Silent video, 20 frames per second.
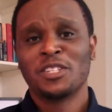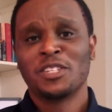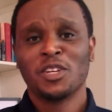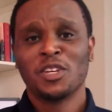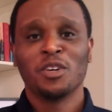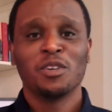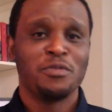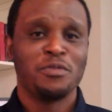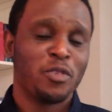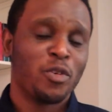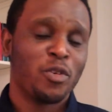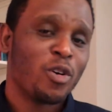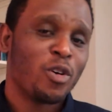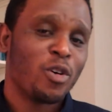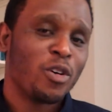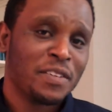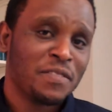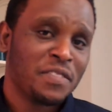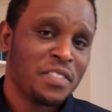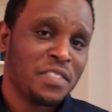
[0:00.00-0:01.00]
for
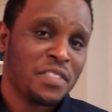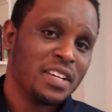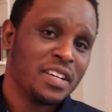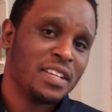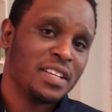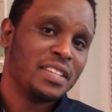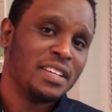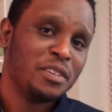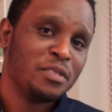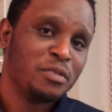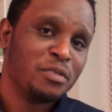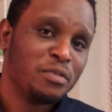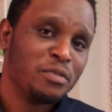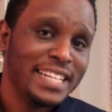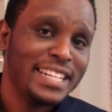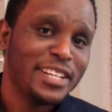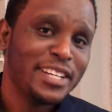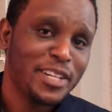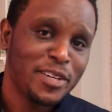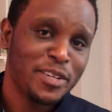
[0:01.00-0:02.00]
the
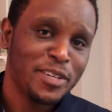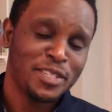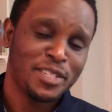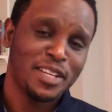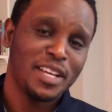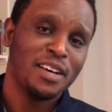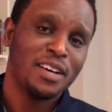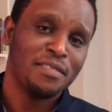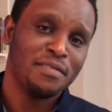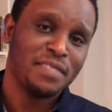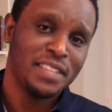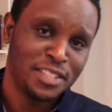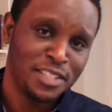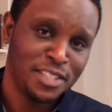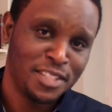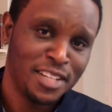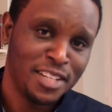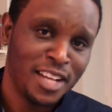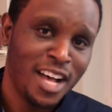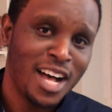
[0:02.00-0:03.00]
readers of the
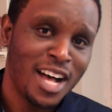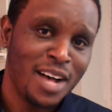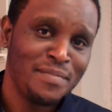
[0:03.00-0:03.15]
psalm,